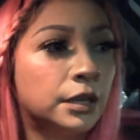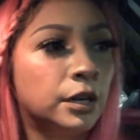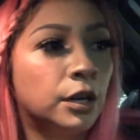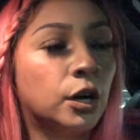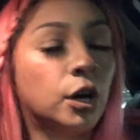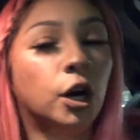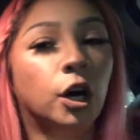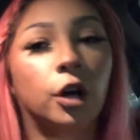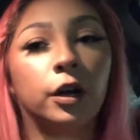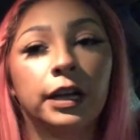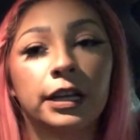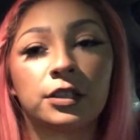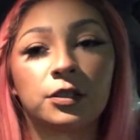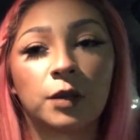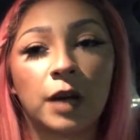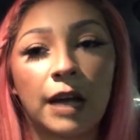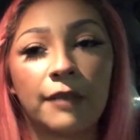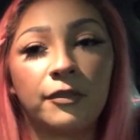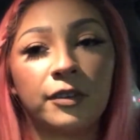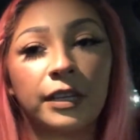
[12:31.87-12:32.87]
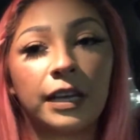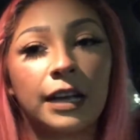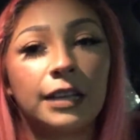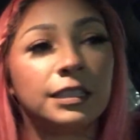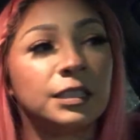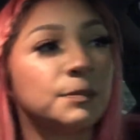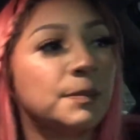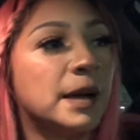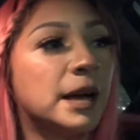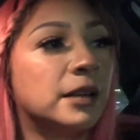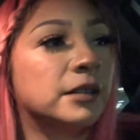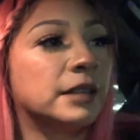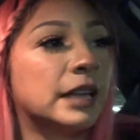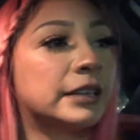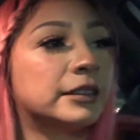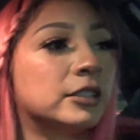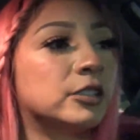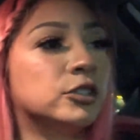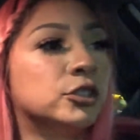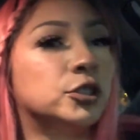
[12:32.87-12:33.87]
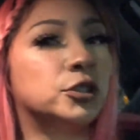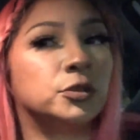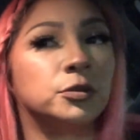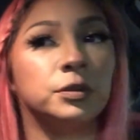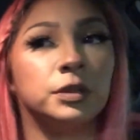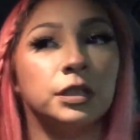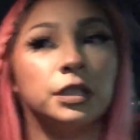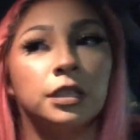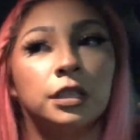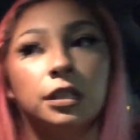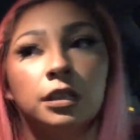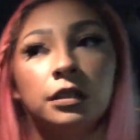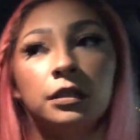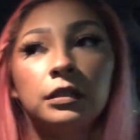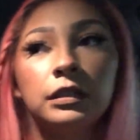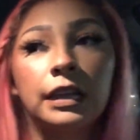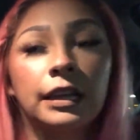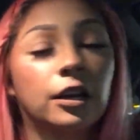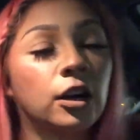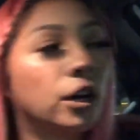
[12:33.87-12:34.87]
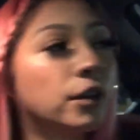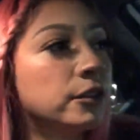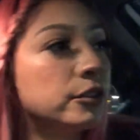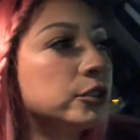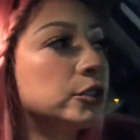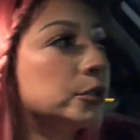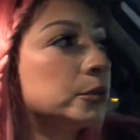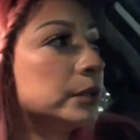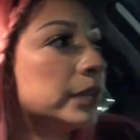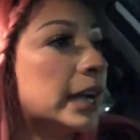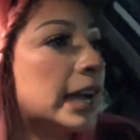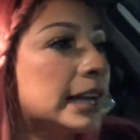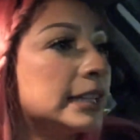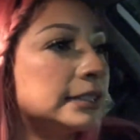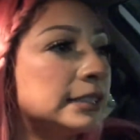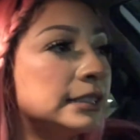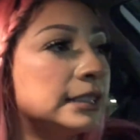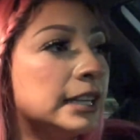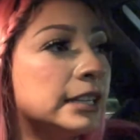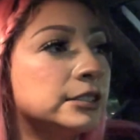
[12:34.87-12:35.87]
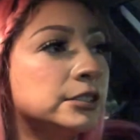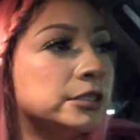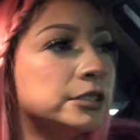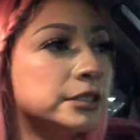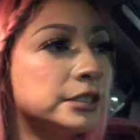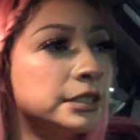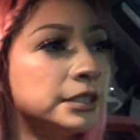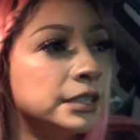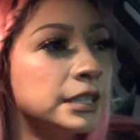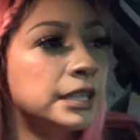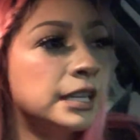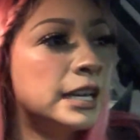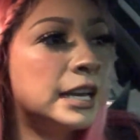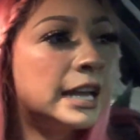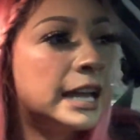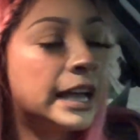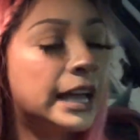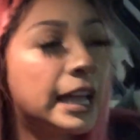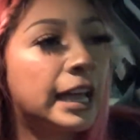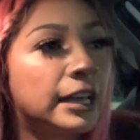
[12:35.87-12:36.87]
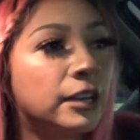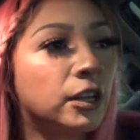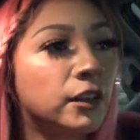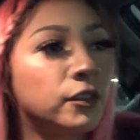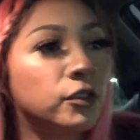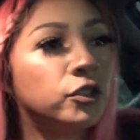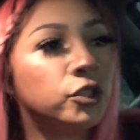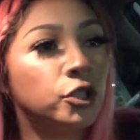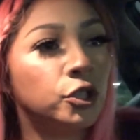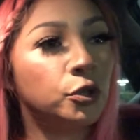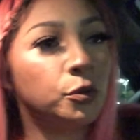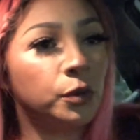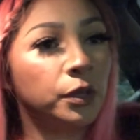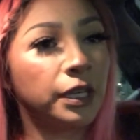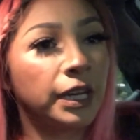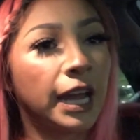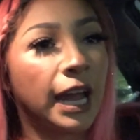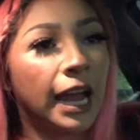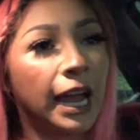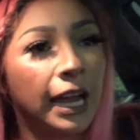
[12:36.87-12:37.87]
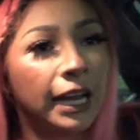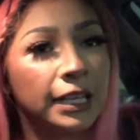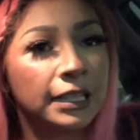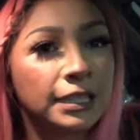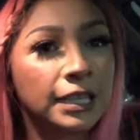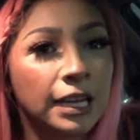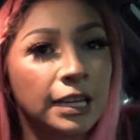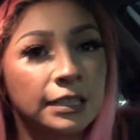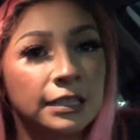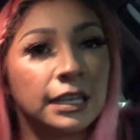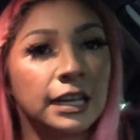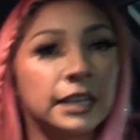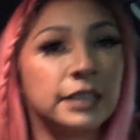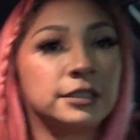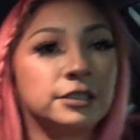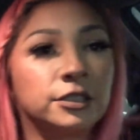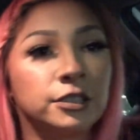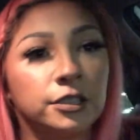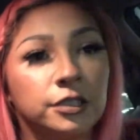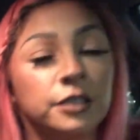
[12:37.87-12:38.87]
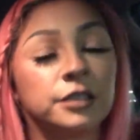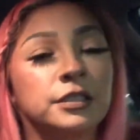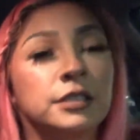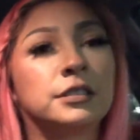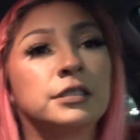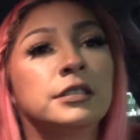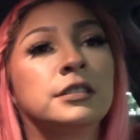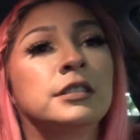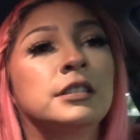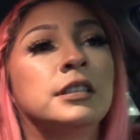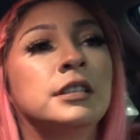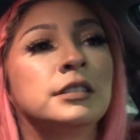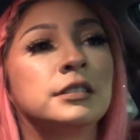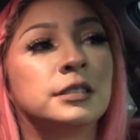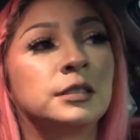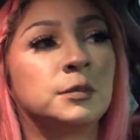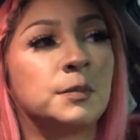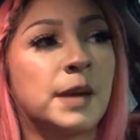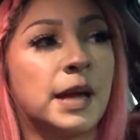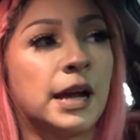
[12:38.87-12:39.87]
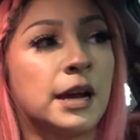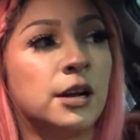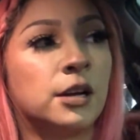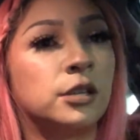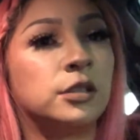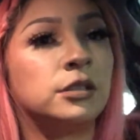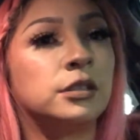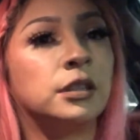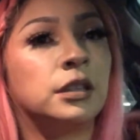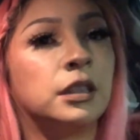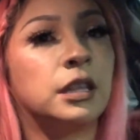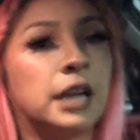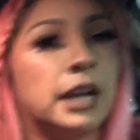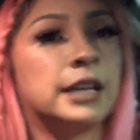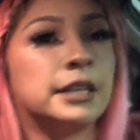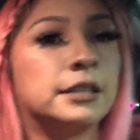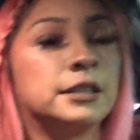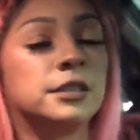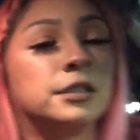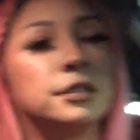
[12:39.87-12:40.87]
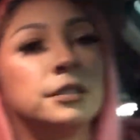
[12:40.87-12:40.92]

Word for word: Okay, so have you guys smelled like the newer, like all the newer hand sanitizers? And all the newer hand sanitizers smell like